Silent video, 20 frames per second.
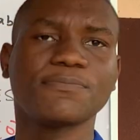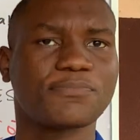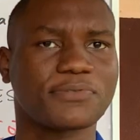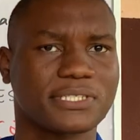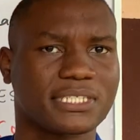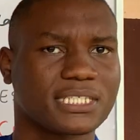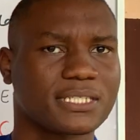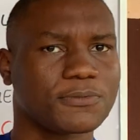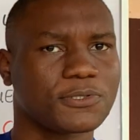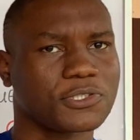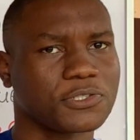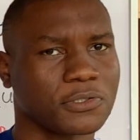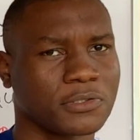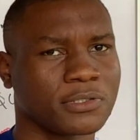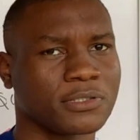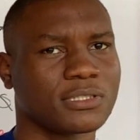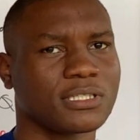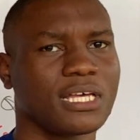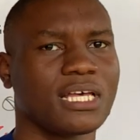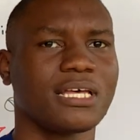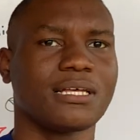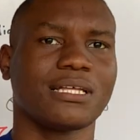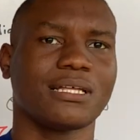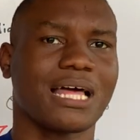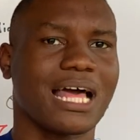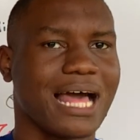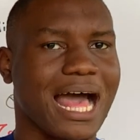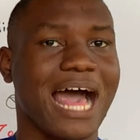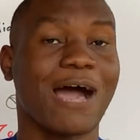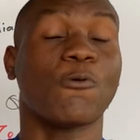prescriptions,
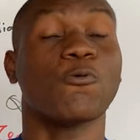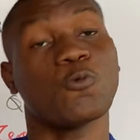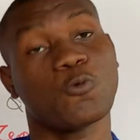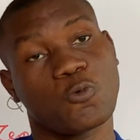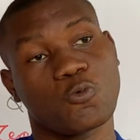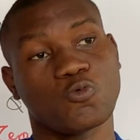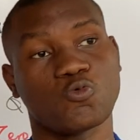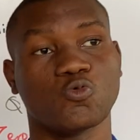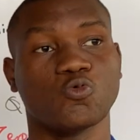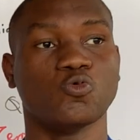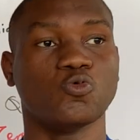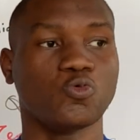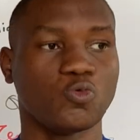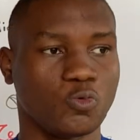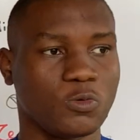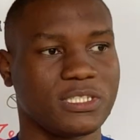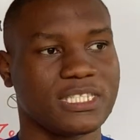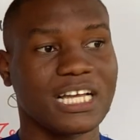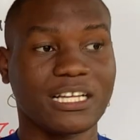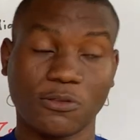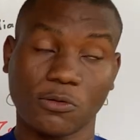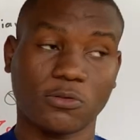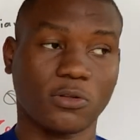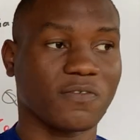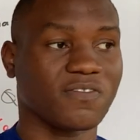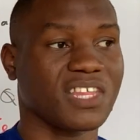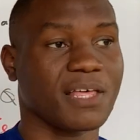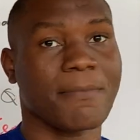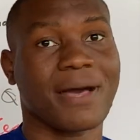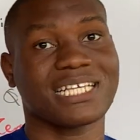and we take note
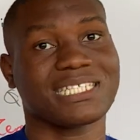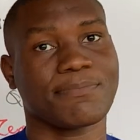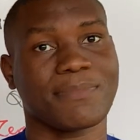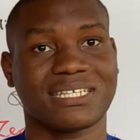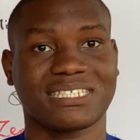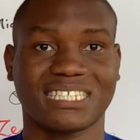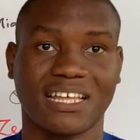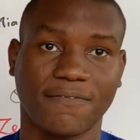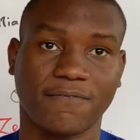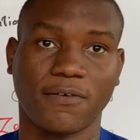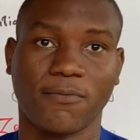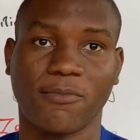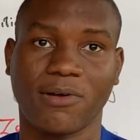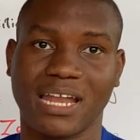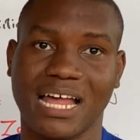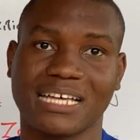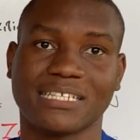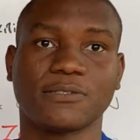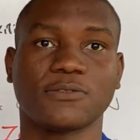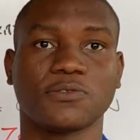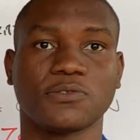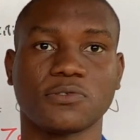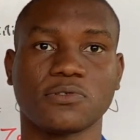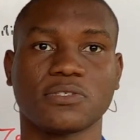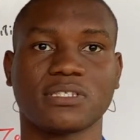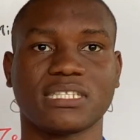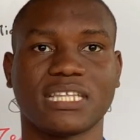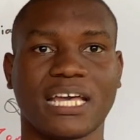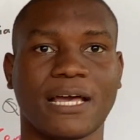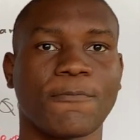of them as master formulas. To use
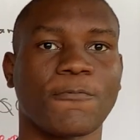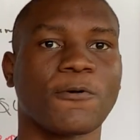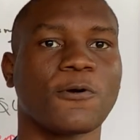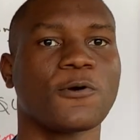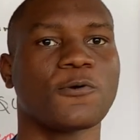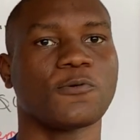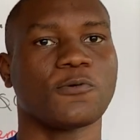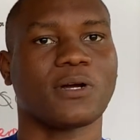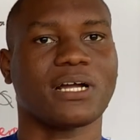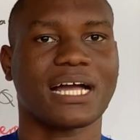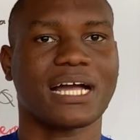them, you